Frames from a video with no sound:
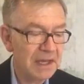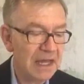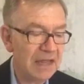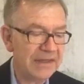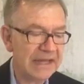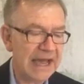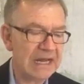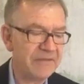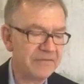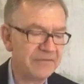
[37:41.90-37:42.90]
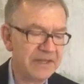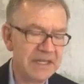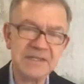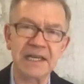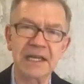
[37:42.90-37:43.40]
the
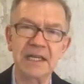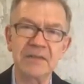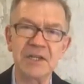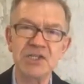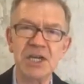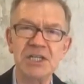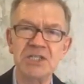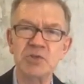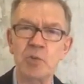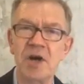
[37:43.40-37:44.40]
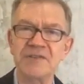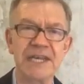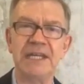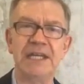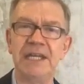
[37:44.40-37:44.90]
NIV said that Jesus was
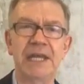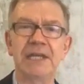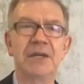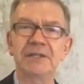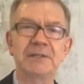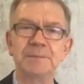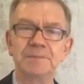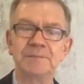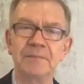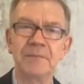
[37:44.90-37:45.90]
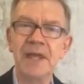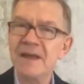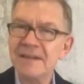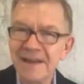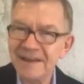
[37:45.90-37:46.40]
indignant.
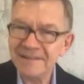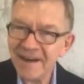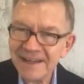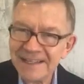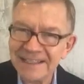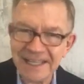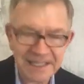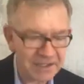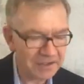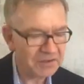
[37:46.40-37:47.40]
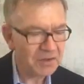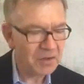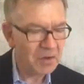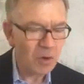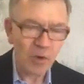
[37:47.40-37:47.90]
Now, not indignant
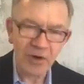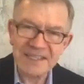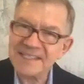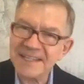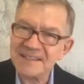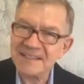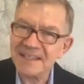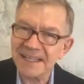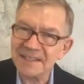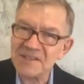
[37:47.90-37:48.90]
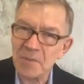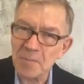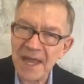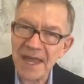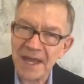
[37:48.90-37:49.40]
or incensed against the
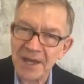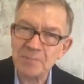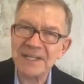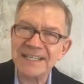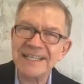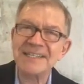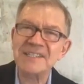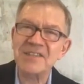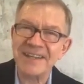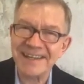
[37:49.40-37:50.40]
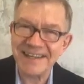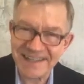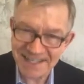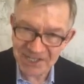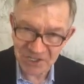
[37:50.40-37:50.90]
man, but against the
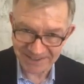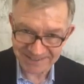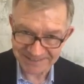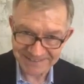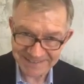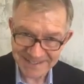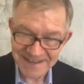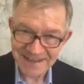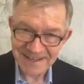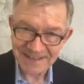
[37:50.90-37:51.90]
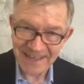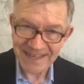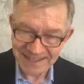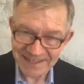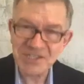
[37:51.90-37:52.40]
condition.
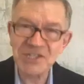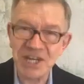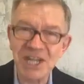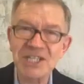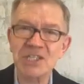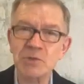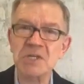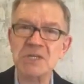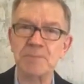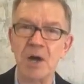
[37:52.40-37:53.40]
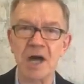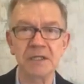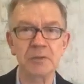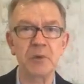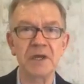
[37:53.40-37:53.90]
That is, Jesus
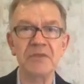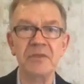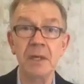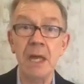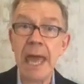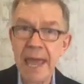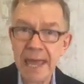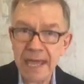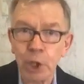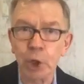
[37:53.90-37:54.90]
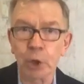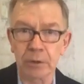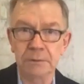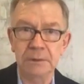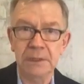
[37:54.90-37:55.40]
responded with anger
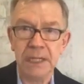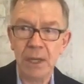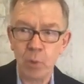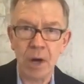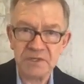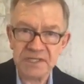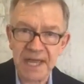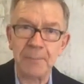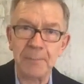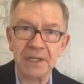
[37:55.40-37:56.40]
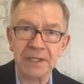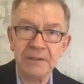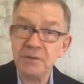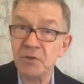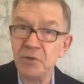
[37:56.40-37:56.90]
at what was happening
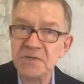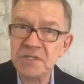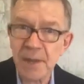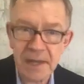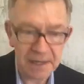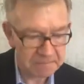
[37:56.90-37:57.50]
to this man.